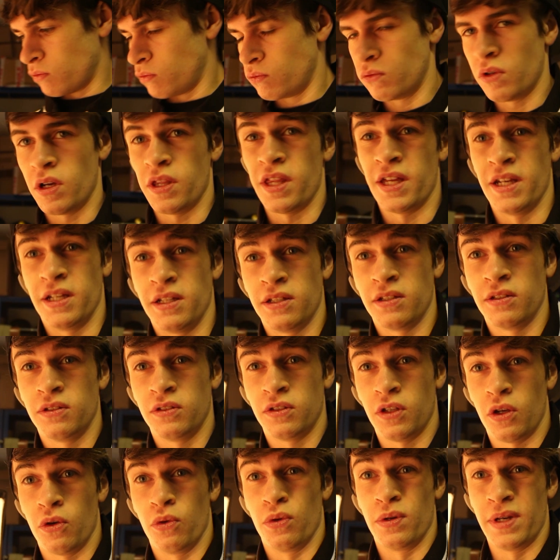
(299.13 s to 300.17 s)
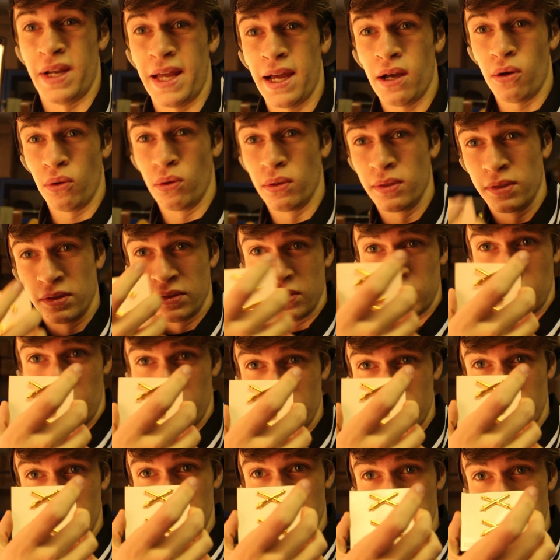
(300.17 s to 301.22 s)
Right then, so now time
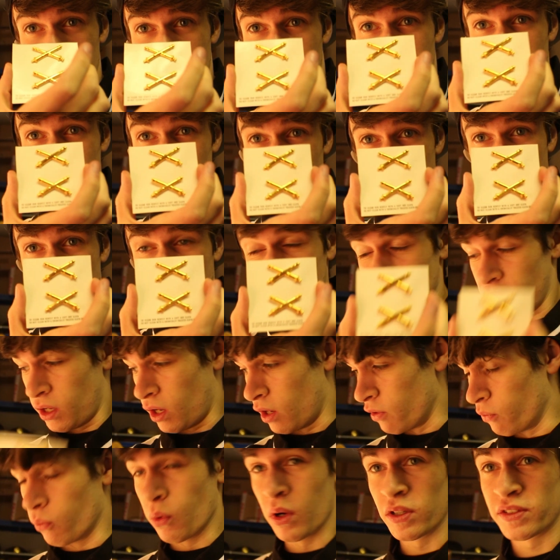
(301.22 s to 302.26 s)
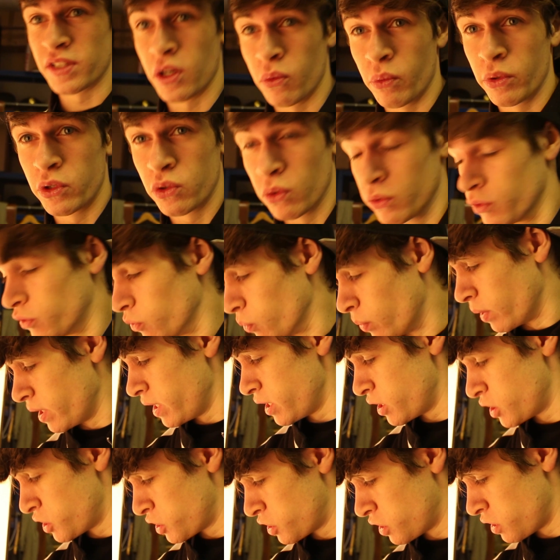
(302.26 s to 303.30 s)
to do these badges. I worked out which ones are
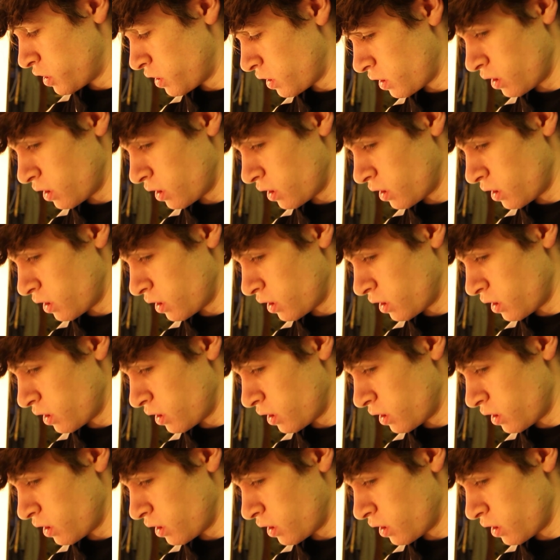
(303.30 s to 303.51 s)
which.